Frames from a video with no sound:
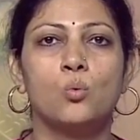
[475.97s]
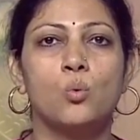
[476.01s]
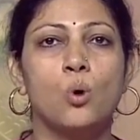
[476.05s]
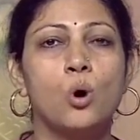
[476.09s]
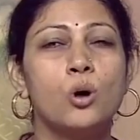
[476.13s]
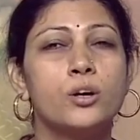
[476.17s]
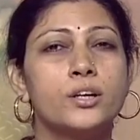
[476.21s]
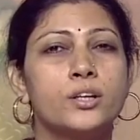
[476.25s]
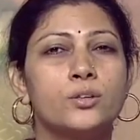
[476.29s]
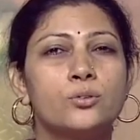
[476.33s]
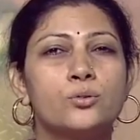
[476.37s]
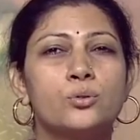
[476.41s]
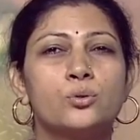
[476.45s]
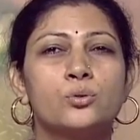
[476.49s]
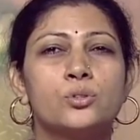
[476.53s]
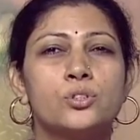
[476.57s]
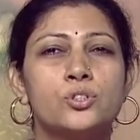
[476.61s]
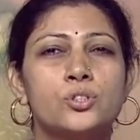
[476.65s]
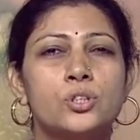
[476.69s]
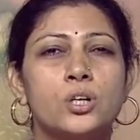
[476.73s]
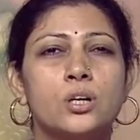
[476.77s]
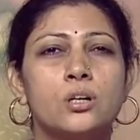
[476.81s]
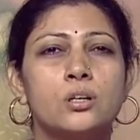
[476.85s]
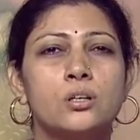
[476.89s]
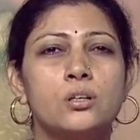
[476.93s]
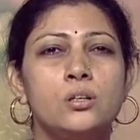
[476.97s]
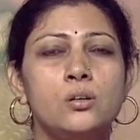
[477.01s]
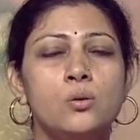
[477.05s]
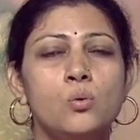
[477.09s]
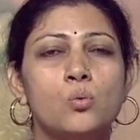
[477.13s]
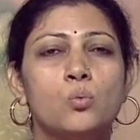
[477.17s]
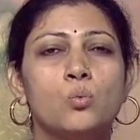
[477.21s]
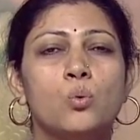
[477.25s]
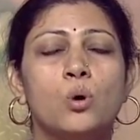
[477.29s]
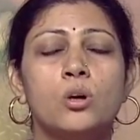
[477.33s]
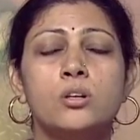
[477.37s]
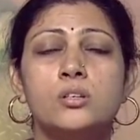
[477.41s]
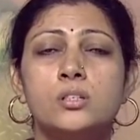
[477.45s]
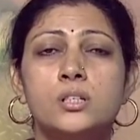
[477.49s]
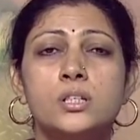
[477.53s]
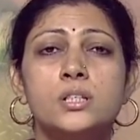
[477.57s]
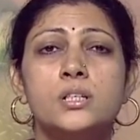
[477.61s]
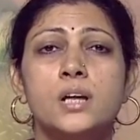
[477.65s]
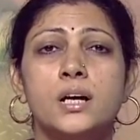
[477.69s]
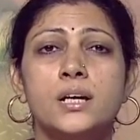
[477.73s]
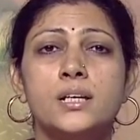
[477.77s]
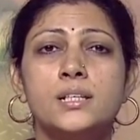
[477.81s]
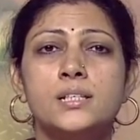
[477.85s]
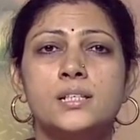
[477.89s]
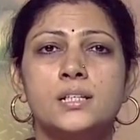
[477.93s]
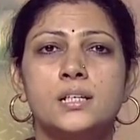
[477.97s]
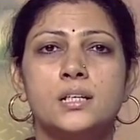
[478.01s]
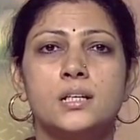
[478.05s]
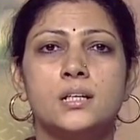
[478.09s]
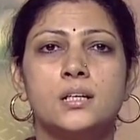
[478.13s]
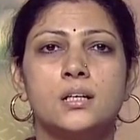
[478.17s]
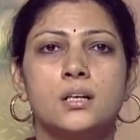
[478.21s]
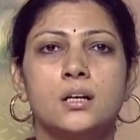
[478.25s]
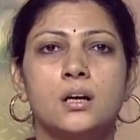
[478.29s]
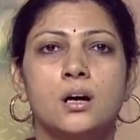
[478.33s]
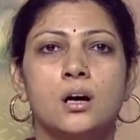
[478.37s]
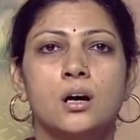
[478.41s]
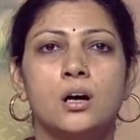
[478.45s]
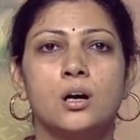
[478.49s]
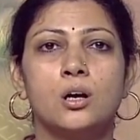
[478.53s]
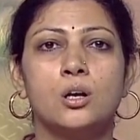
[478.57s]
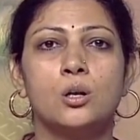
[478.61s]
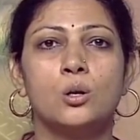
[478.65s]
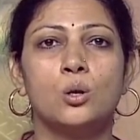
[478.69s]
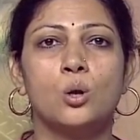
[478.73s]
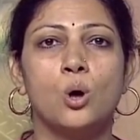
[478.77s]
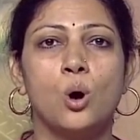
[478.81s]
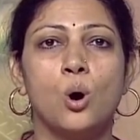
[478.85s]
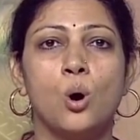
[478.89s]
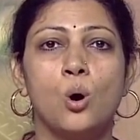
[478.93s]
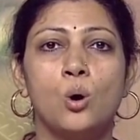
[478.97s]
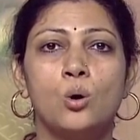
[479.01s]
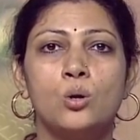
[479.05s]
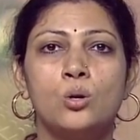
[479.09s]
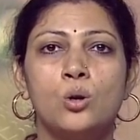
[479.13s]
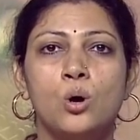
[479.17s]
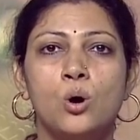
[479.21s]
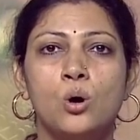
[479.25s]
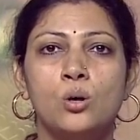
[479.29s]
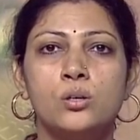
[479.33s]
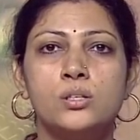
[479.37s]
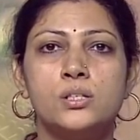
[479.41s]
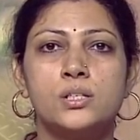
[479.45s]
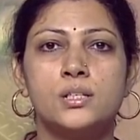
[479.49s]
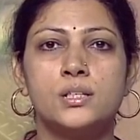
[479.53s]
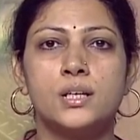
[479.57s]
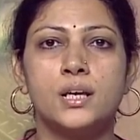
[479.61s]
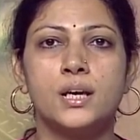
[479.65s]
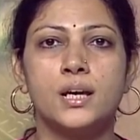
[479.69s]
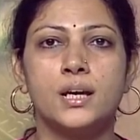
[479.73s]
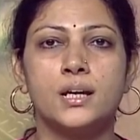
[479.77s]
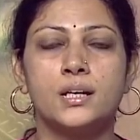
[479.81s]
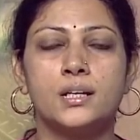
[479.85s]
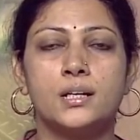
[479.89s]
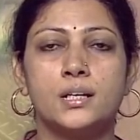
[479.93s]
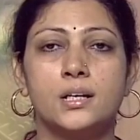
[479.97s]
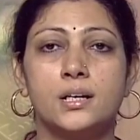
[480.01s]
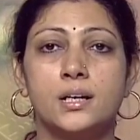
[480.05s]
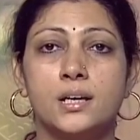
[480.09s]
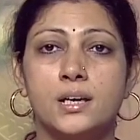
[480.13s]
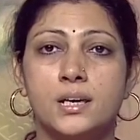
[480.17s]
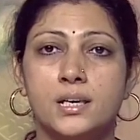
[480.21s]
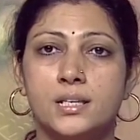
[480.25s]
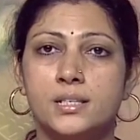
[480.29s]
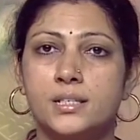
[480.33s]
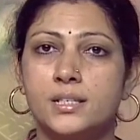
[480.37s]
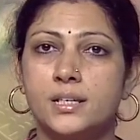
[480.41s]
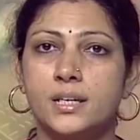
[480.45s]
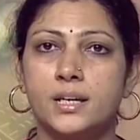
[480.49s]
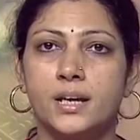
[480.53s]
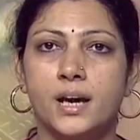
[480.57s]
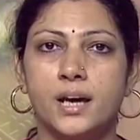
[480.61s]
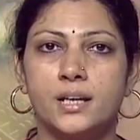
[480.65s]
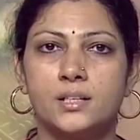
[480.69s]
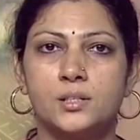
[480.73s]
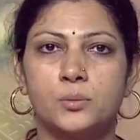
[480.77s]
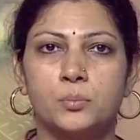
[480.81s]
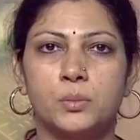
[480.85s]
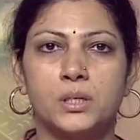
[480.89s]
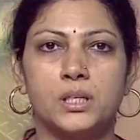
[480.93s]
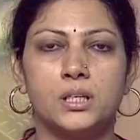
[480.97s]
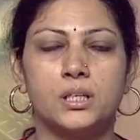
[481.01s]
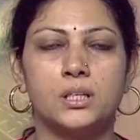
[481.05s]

Walking through the jungle, what did I see? A long, long snake hissing at